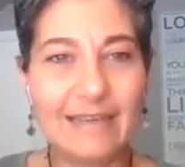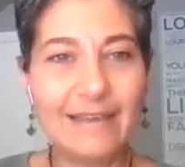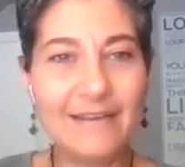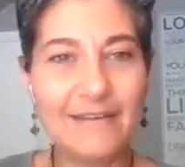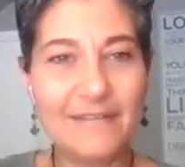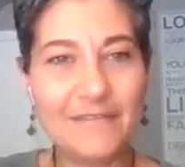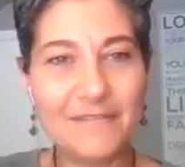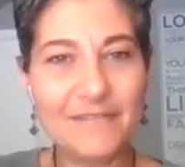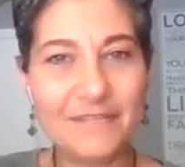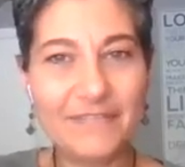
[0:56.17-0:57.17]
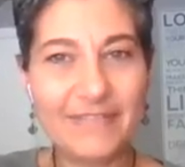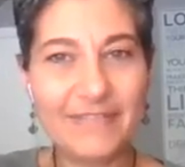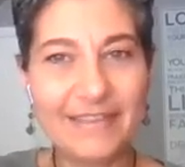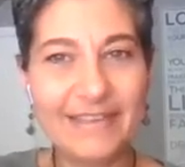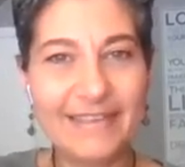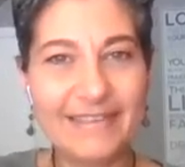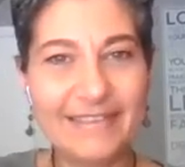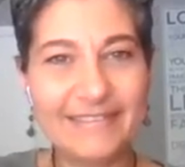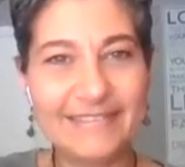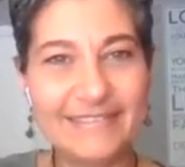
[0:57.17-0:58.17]

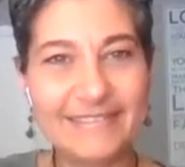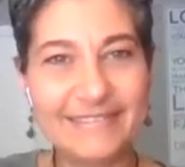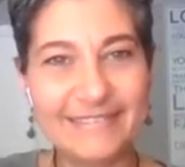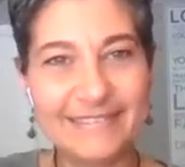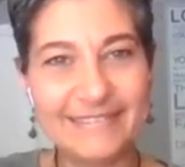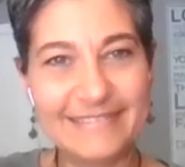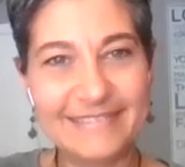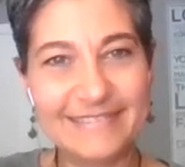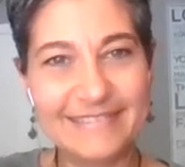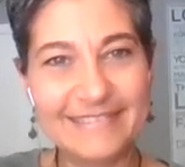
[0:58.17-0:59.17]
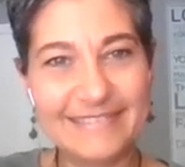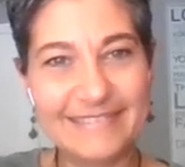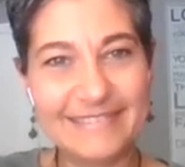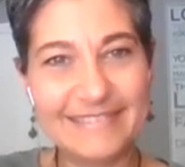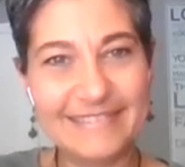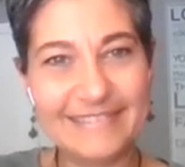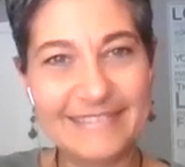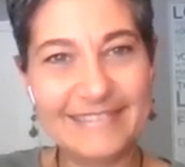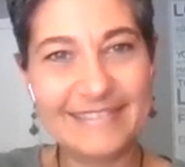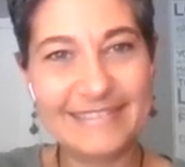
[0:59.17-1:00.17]

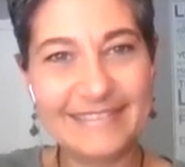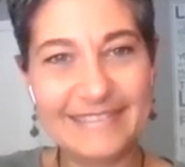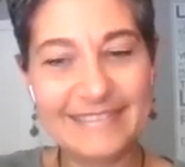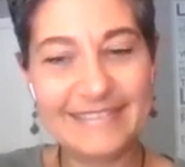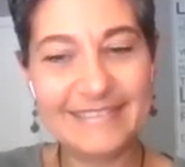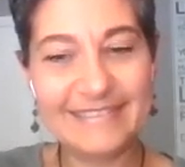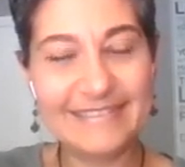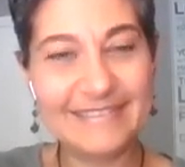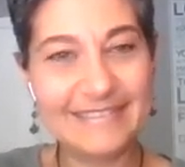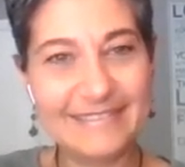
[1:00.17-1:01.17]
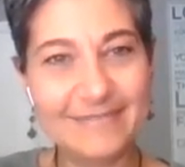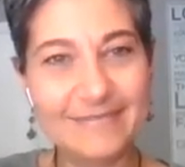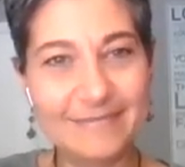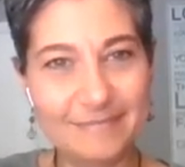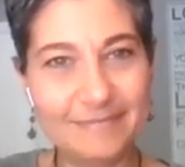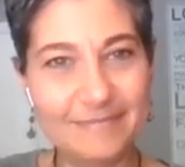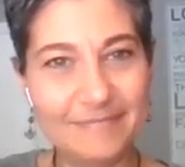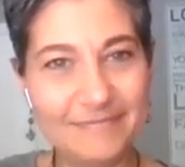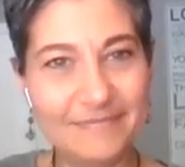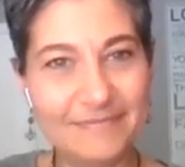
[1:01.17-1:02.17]

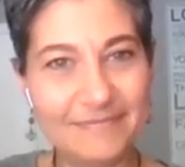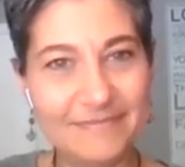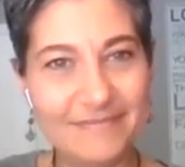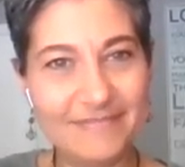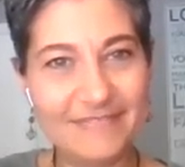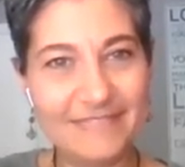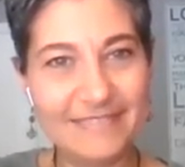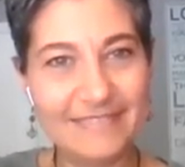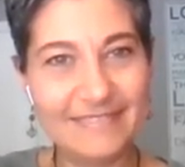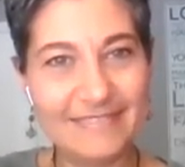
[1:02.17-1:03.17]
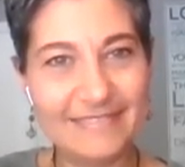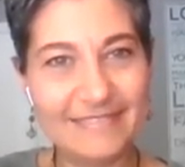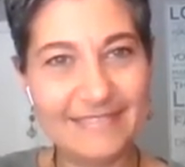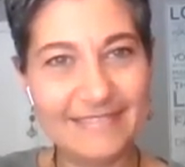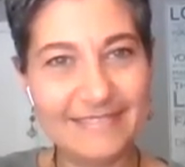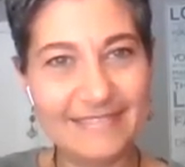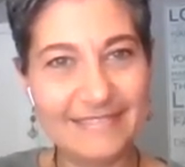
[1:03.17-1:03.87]
This person isn't speaking.